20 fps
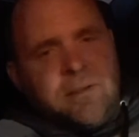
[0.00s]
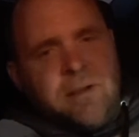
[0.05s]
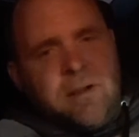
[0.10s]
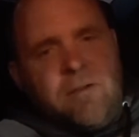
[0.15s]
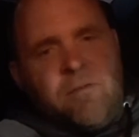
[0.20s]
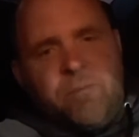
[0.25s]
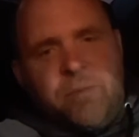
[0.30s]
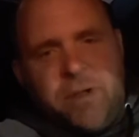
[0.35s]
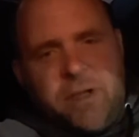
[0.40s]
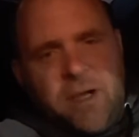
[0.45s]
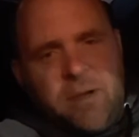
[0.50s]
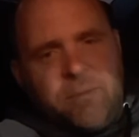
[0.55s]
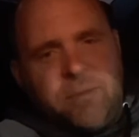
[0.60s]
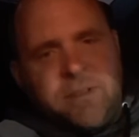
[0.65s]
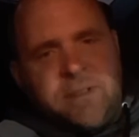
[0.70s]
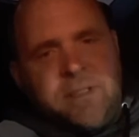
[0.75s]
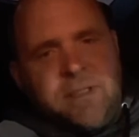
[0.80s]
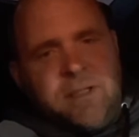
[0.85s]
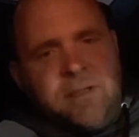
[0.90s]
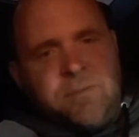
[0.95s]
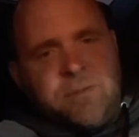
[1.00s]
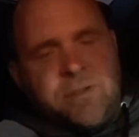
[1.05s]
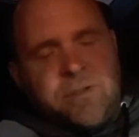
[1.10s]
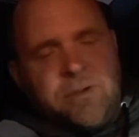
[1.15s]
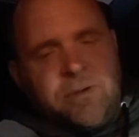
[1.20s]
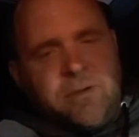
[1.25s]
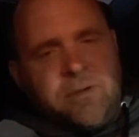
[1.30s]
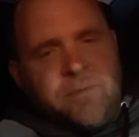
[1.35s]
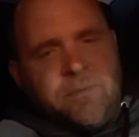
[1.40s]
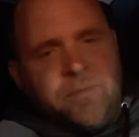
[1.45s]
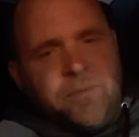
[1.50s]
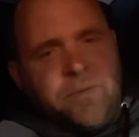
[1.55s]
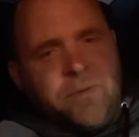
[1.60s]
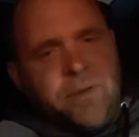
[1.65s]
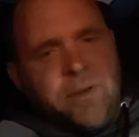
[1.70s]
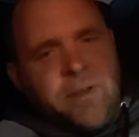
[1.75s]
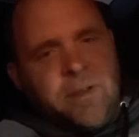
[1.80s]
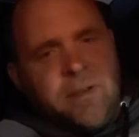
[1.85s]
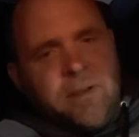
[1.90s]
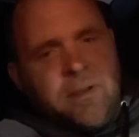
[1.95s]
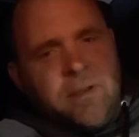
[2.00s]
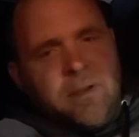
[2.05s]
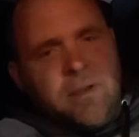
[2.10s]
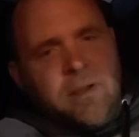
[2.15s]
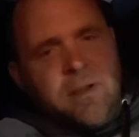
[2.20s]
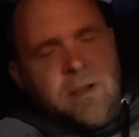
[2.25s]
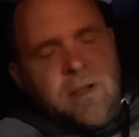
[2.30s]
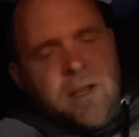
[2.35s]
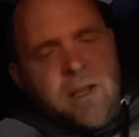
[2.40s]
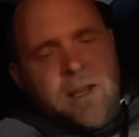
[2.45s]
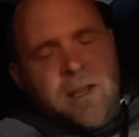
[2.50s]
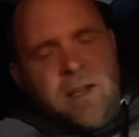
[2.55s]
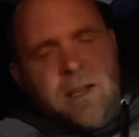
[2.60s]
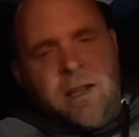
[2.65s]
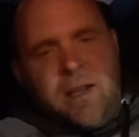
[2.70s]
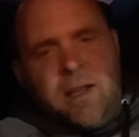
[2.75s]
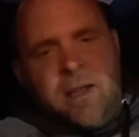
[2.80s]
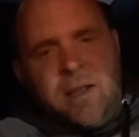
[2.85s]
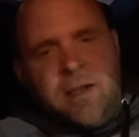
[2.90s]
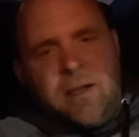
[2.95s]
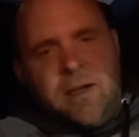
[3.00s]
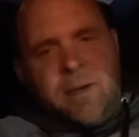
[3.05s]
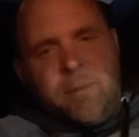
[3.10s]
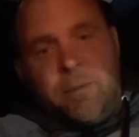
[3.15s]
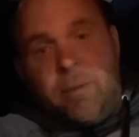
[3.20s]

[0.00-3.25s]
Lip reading: I've become a Teamster. And